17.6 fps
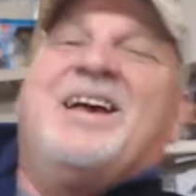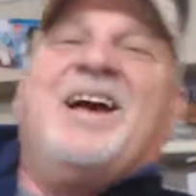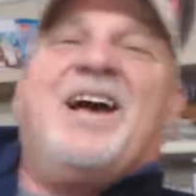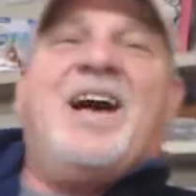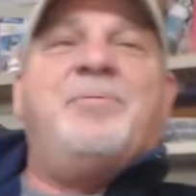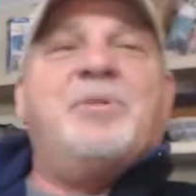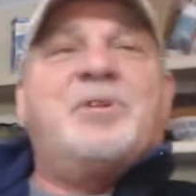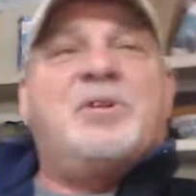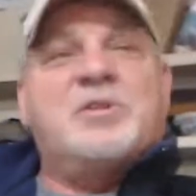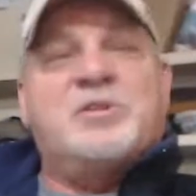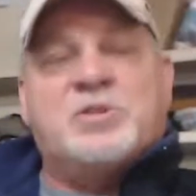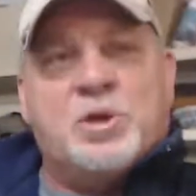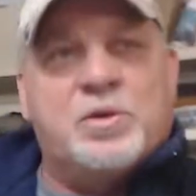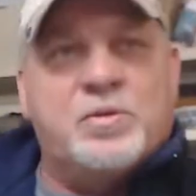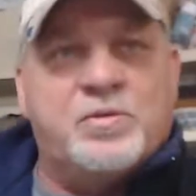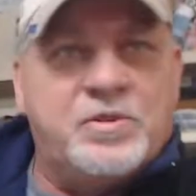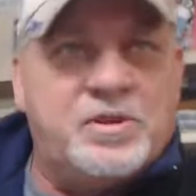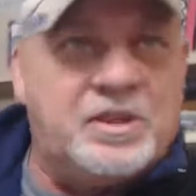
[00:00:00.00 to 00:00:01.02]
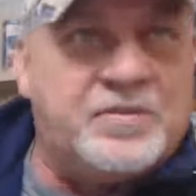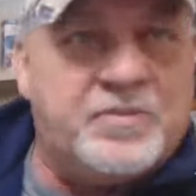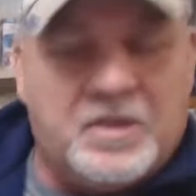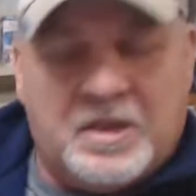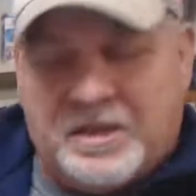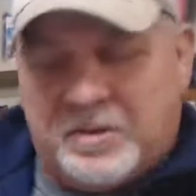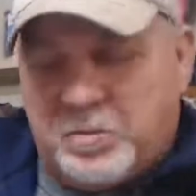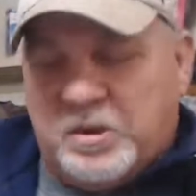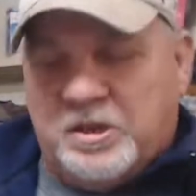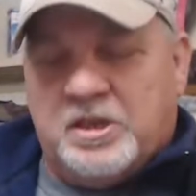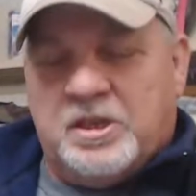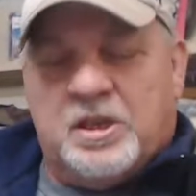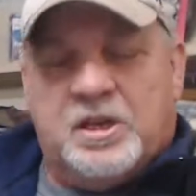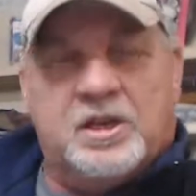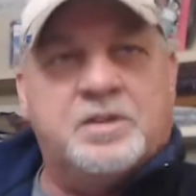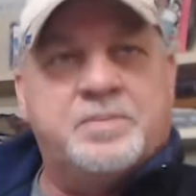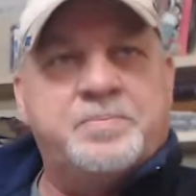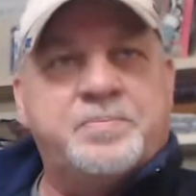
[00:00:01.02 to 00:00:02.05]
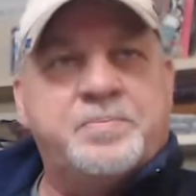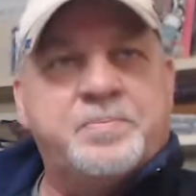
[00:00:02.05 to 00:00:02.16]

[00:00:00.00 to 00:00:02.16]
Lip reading: I'm a conservative. And we're